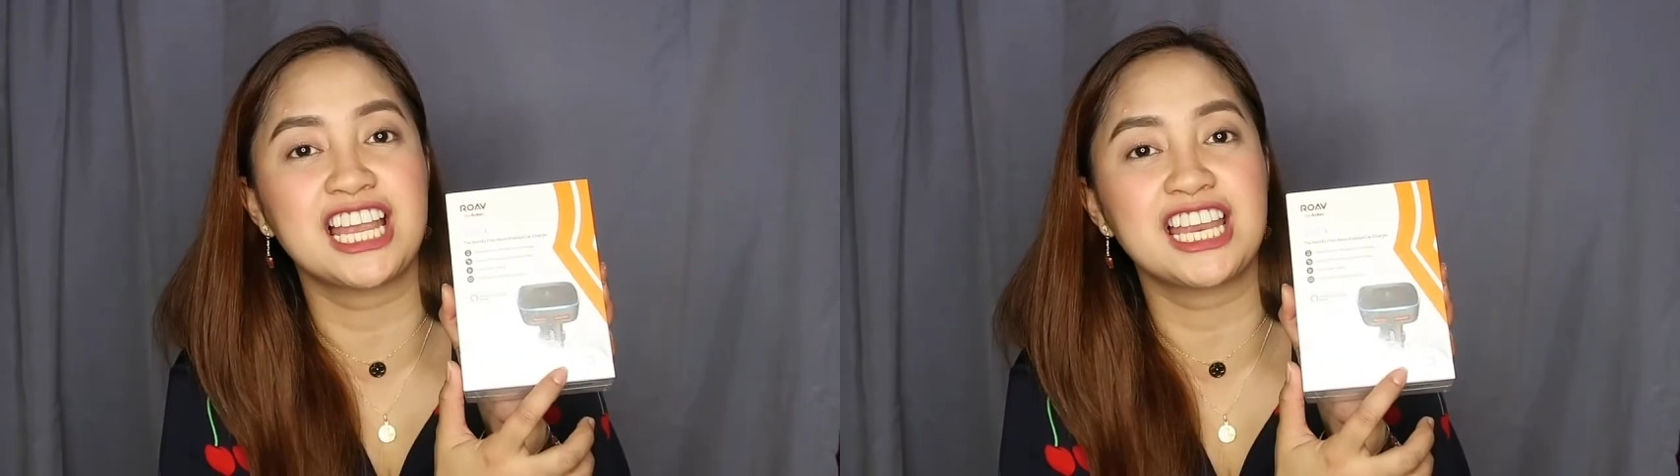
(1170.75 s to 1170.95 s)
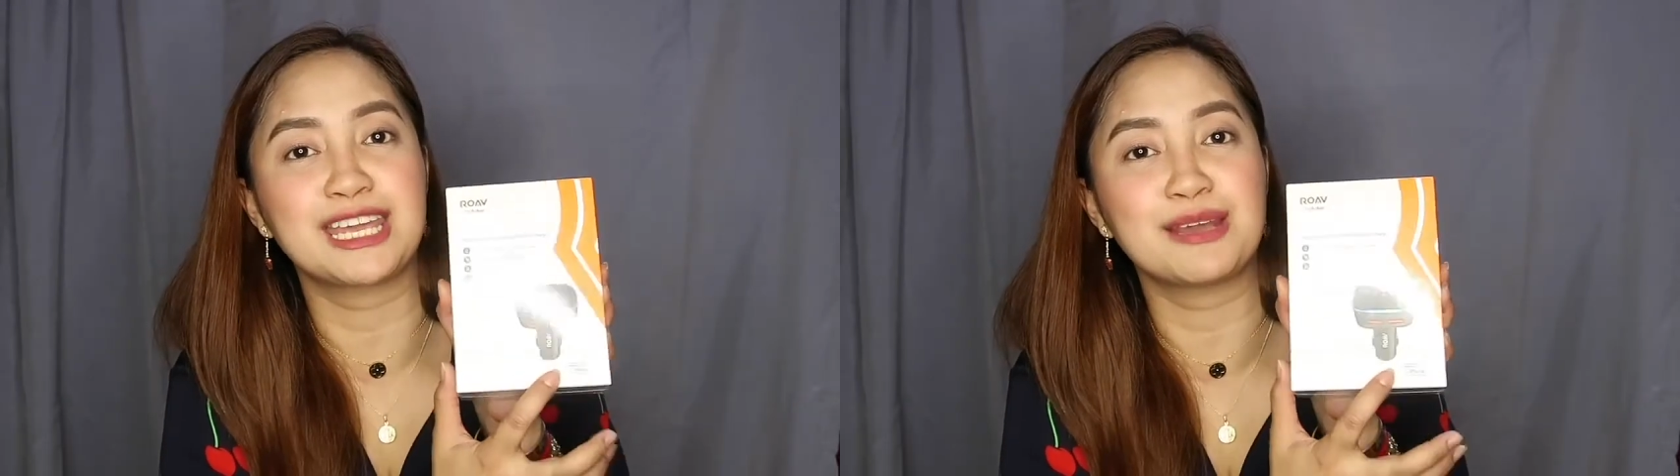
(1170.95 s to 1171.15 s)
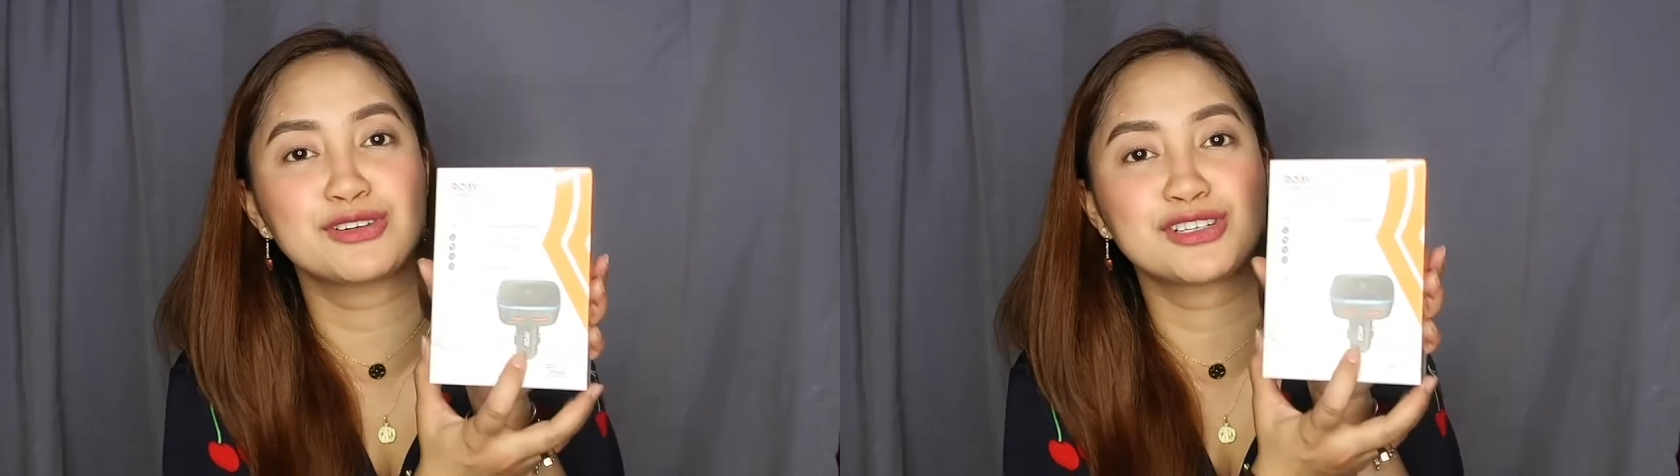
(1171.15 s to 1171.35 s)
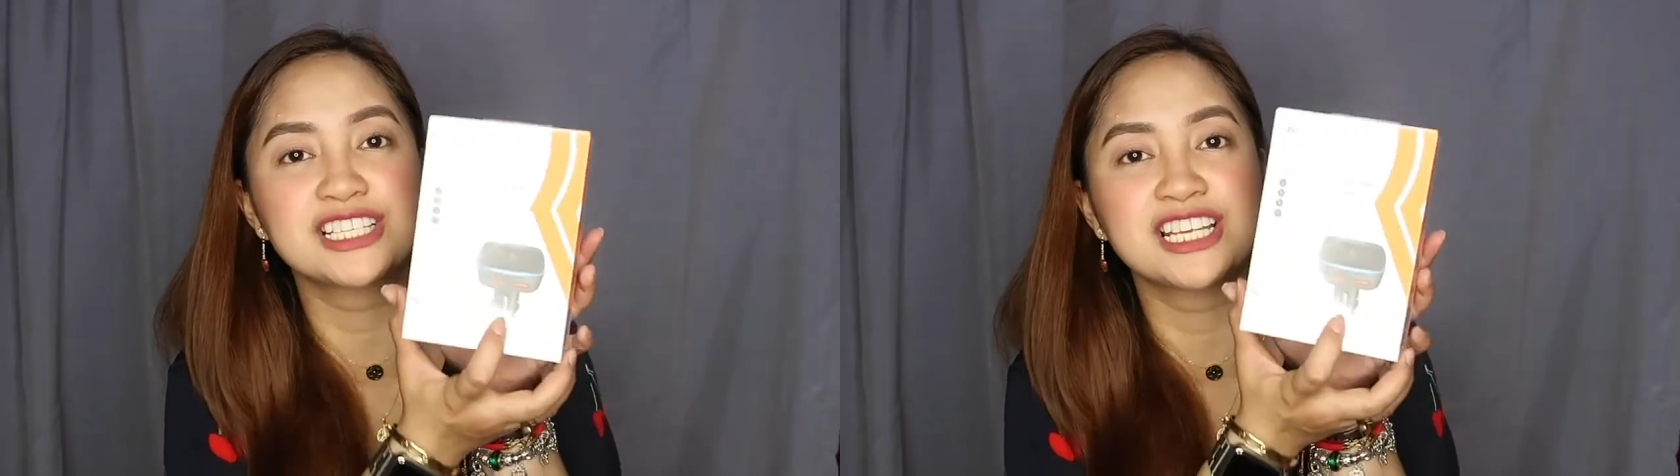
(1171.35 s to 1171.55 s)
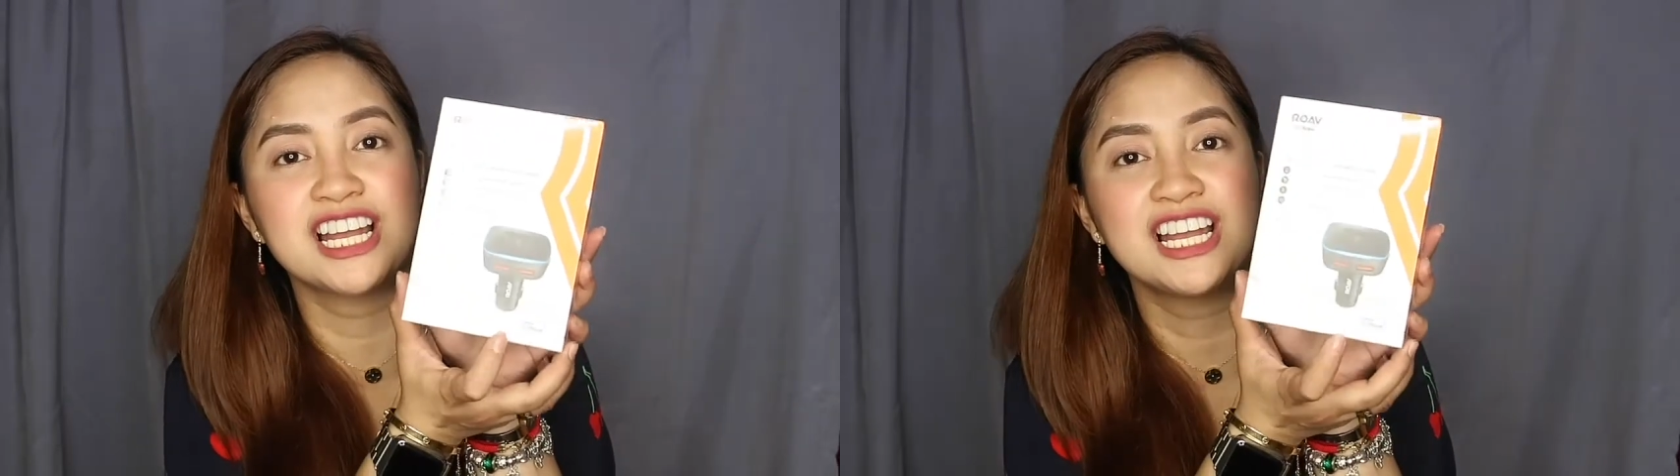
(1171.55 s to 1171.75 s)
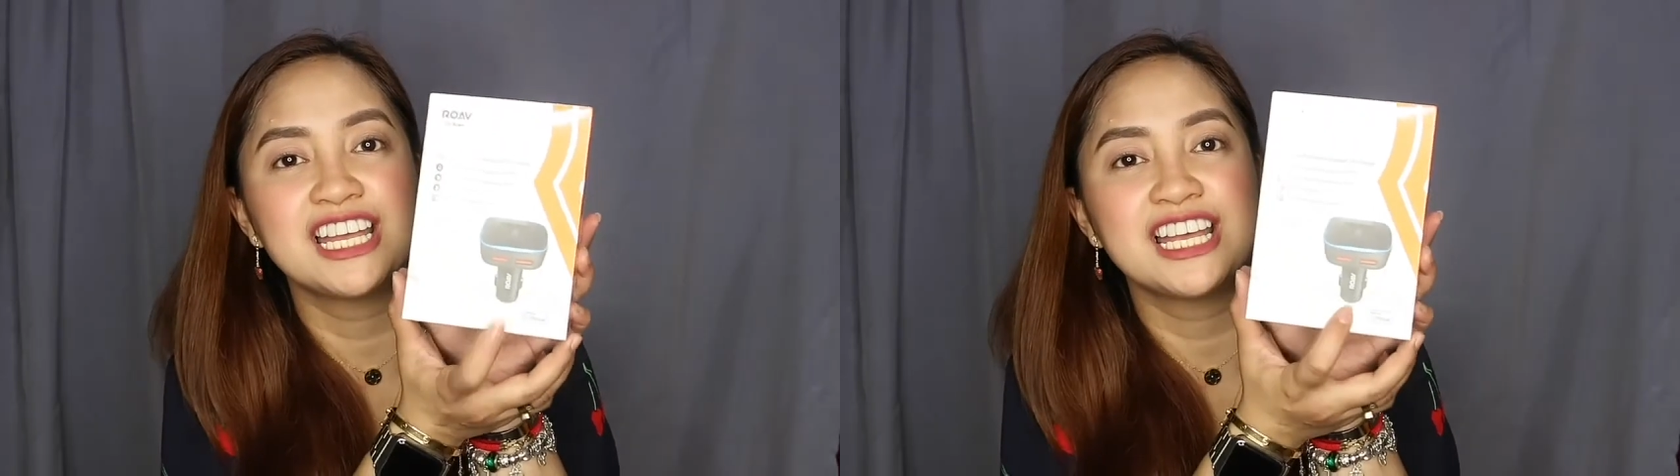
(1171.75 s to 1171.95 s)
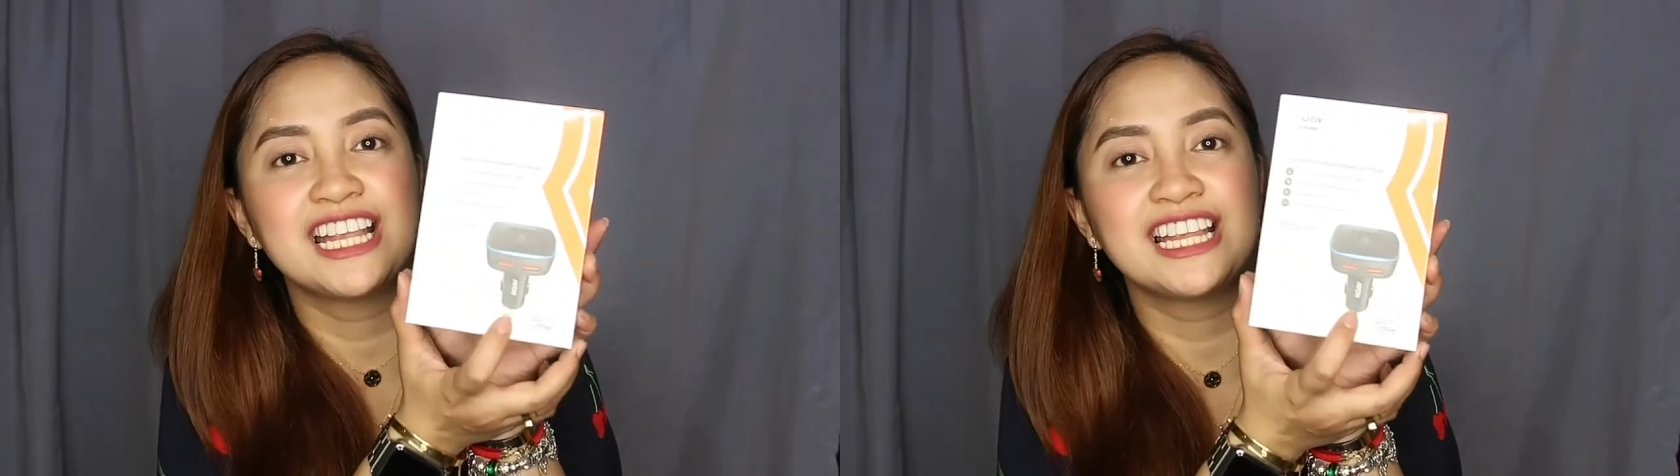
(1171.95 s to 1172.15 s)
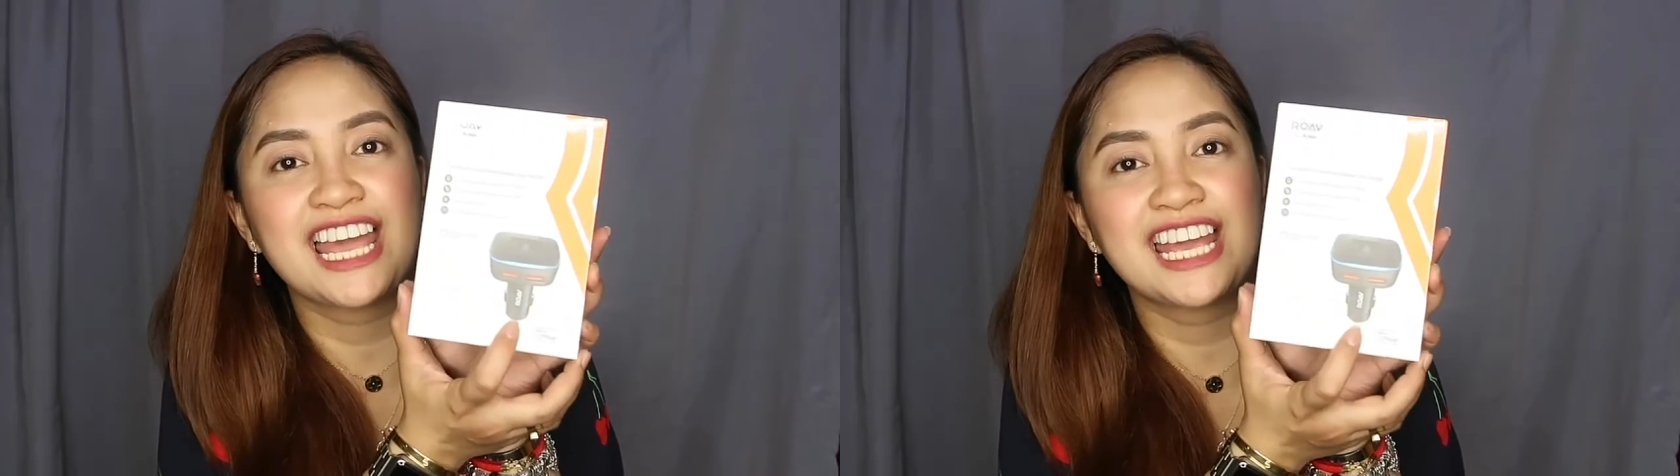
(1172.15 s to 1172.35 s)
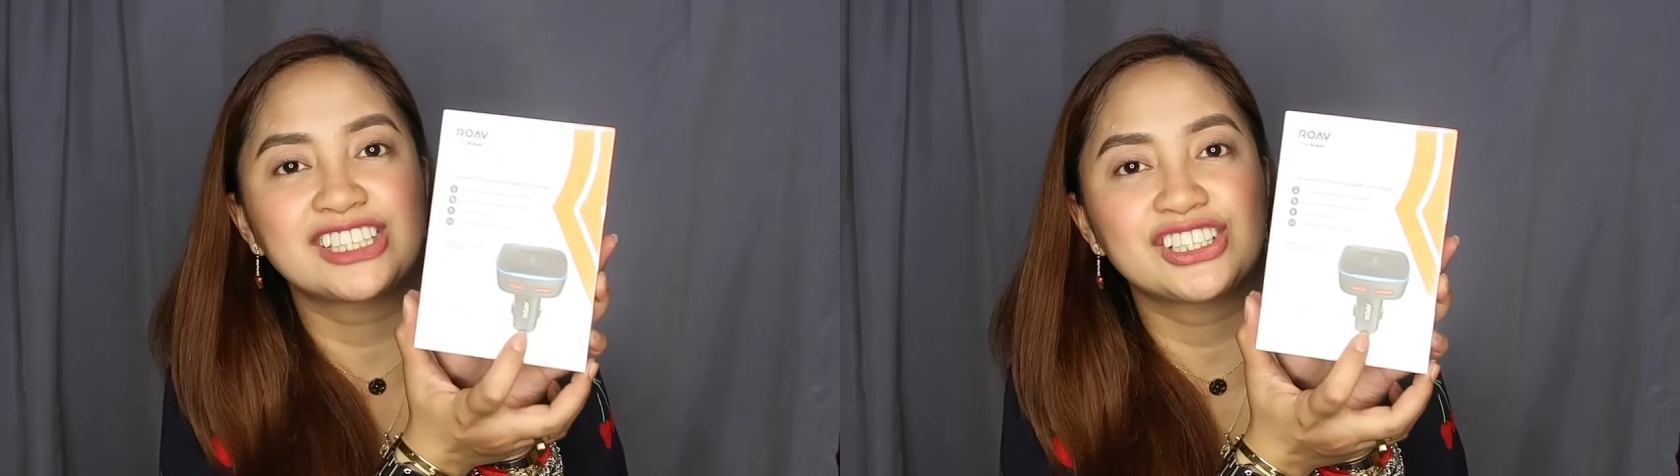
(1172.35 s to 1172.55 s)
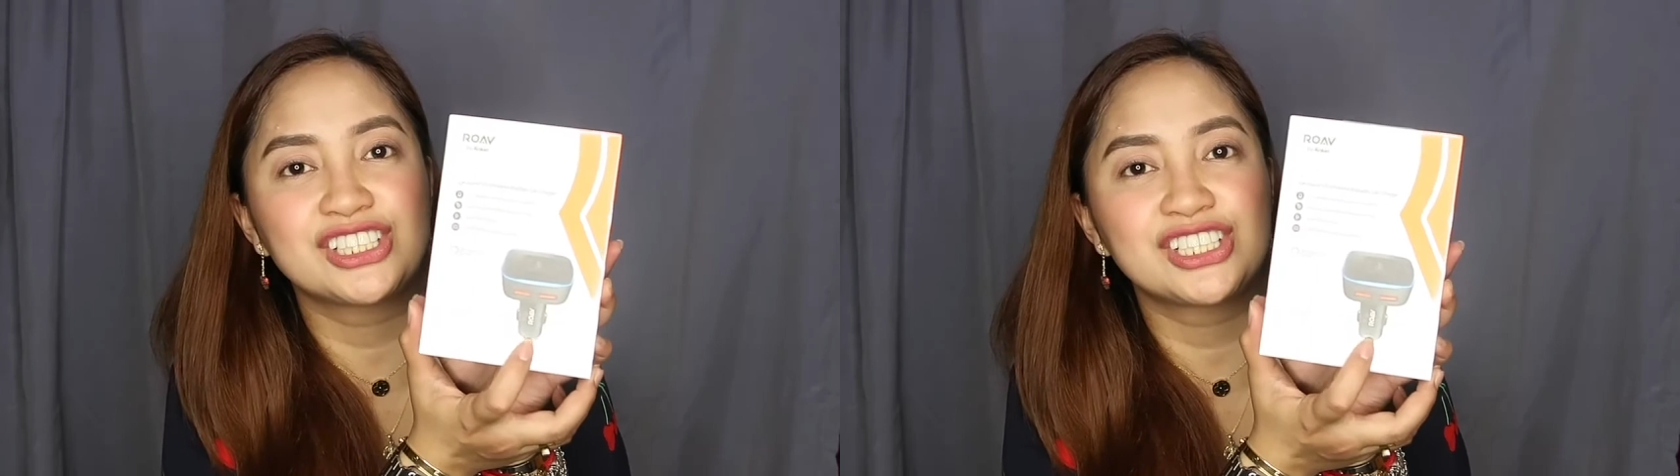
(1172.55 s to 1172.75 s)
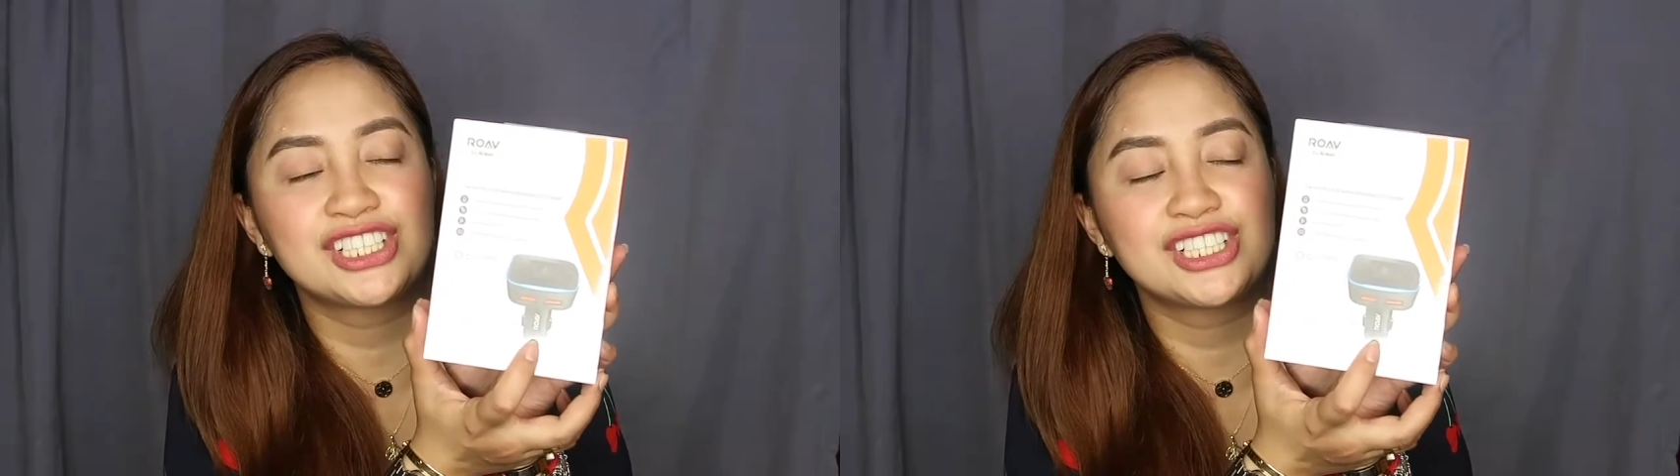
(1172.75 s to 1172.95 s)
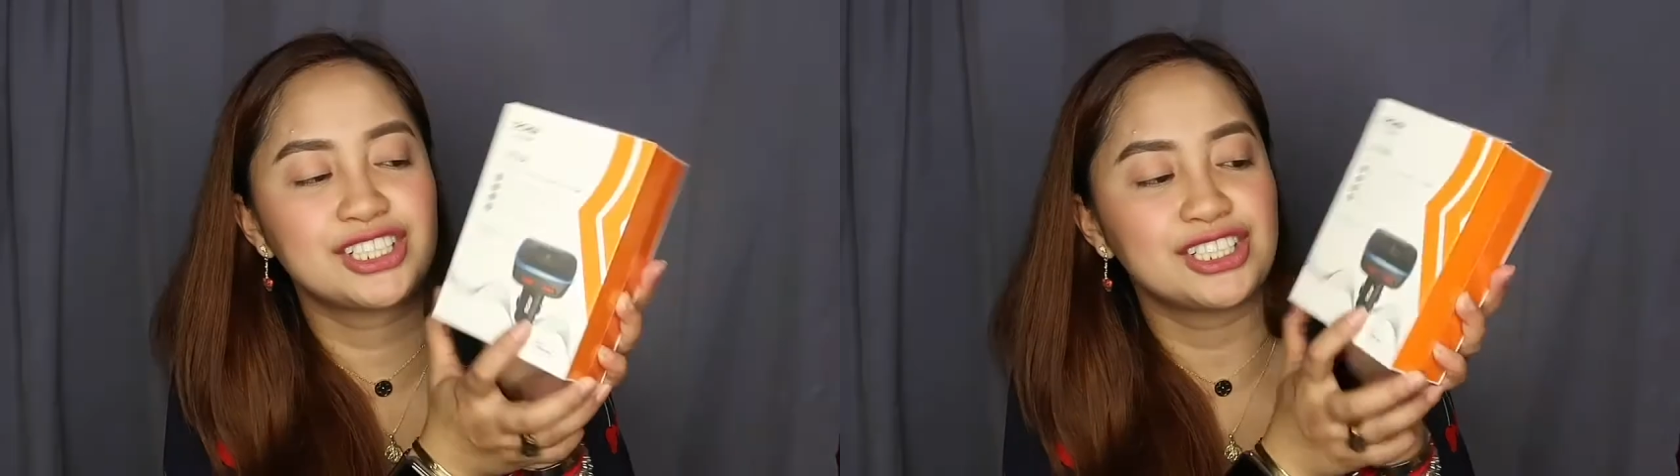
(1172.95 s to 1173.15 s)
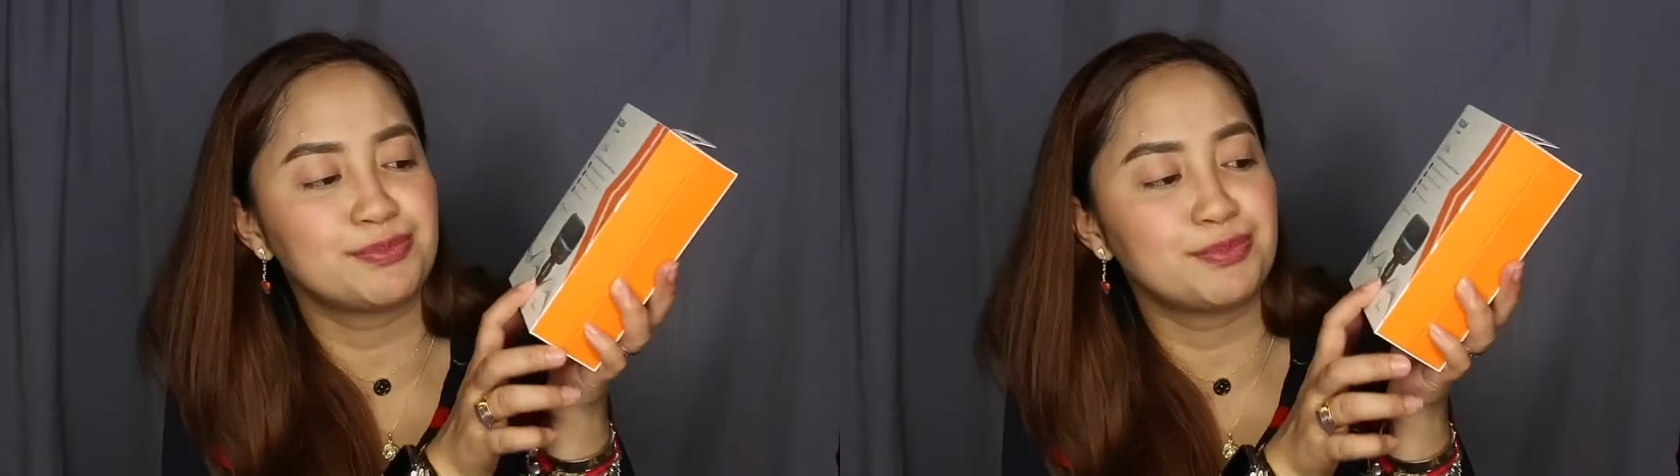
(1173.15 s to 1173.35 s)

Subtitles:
Ilalagay mo siya sa lighter